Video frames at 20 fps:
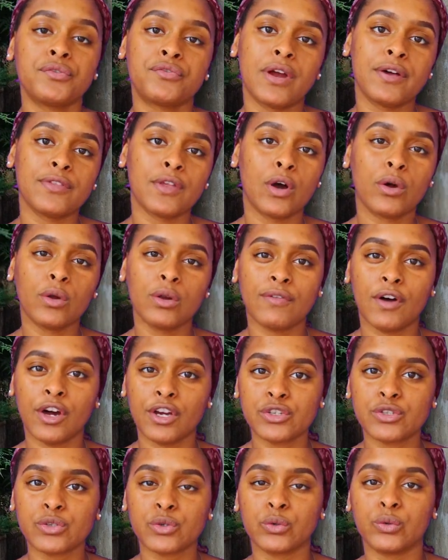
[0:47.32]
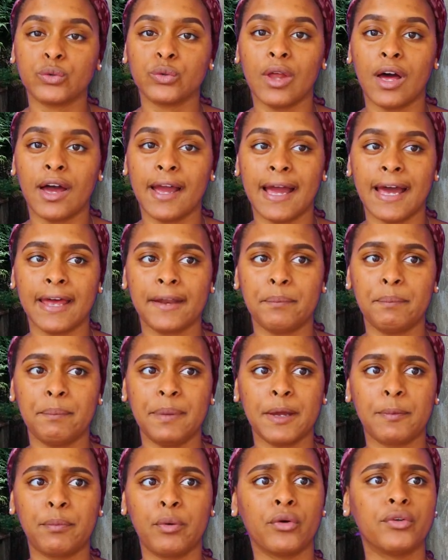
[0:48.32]
throughout the whole of high school, I had a
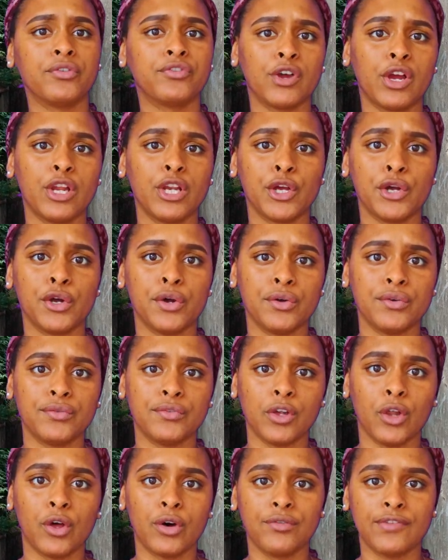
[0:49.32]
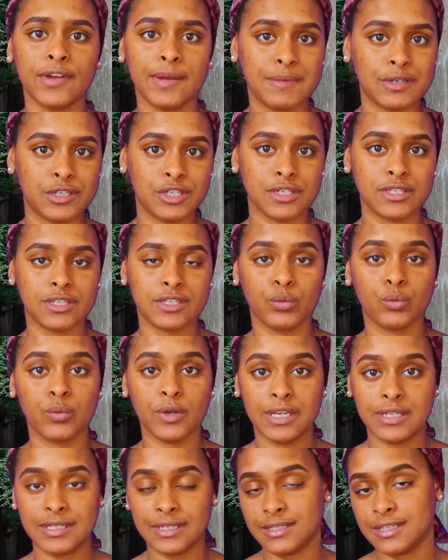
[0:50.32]
big portfolio of a lot of images that
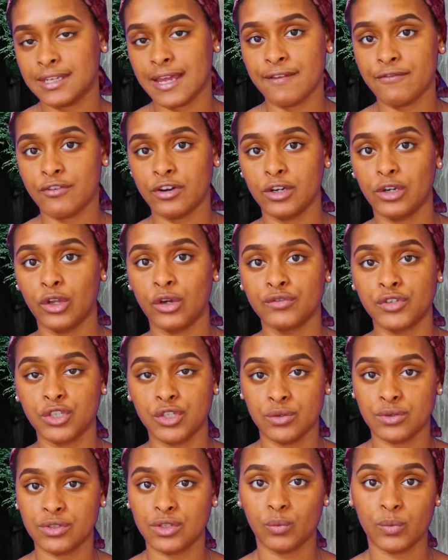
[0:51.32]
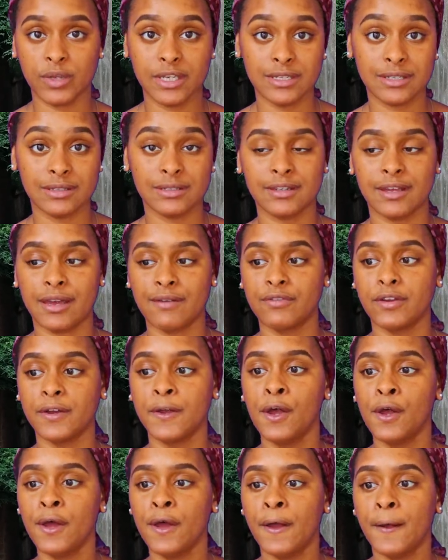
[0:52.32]
we did together and a lot of shoots that we did together.
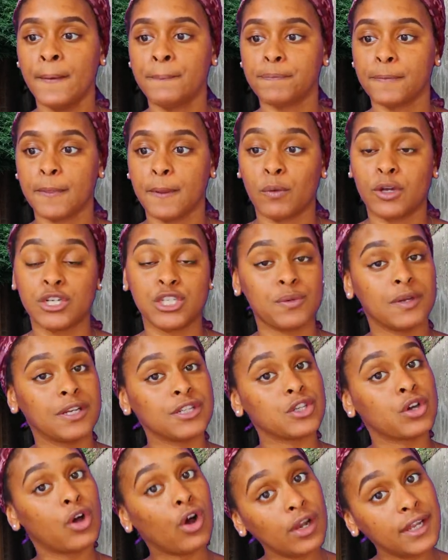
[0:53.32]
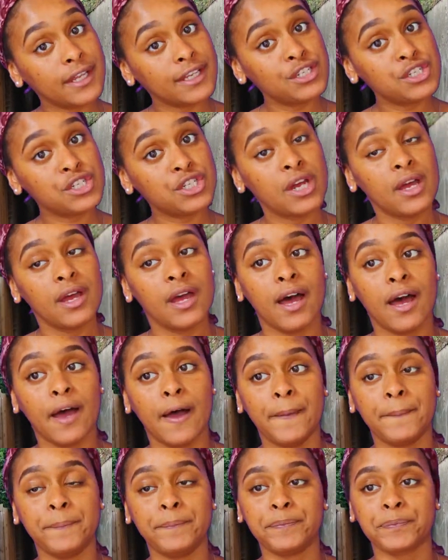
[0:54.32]
And when she went to college,
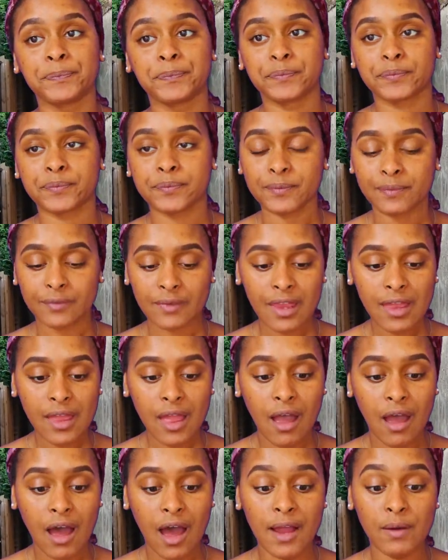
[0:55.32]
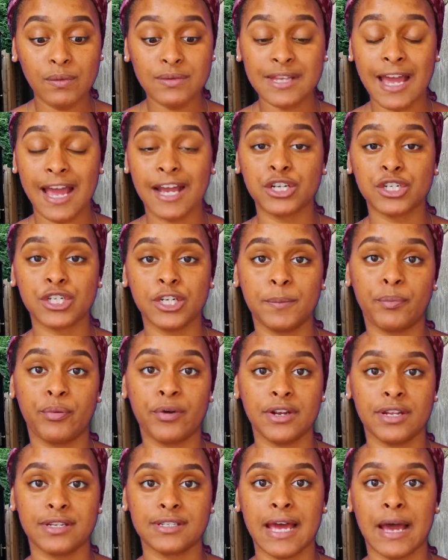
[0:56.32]
um, I was actually
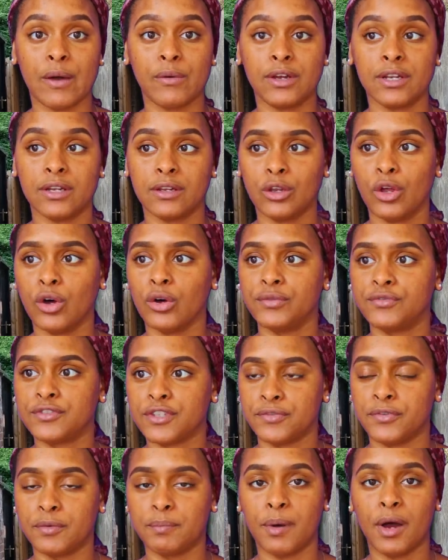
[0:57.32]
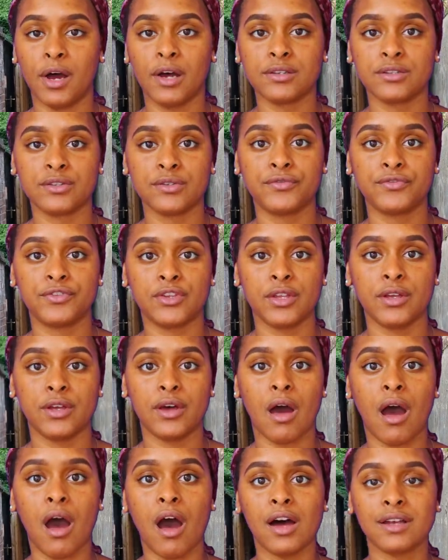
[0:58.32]
printed out in a lot of different parts of
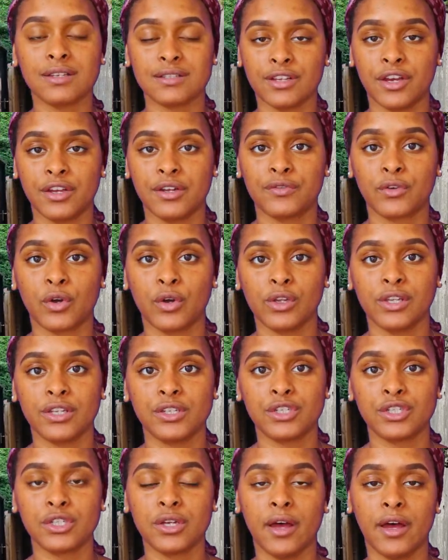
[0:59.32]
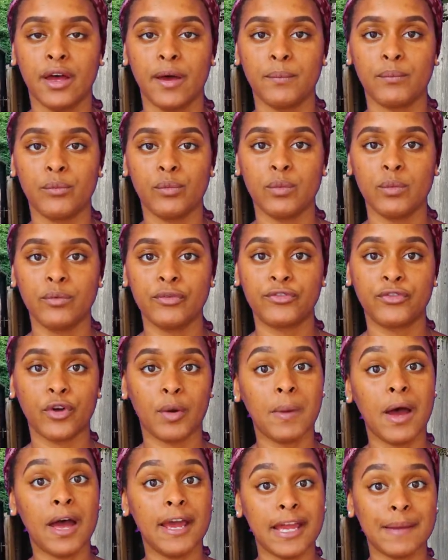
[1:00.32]
the art side of college um,
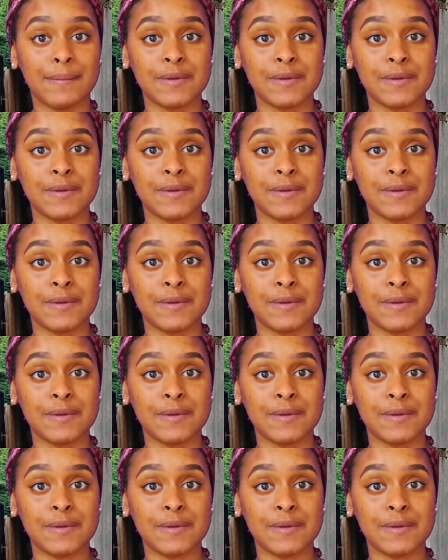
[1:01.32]
from her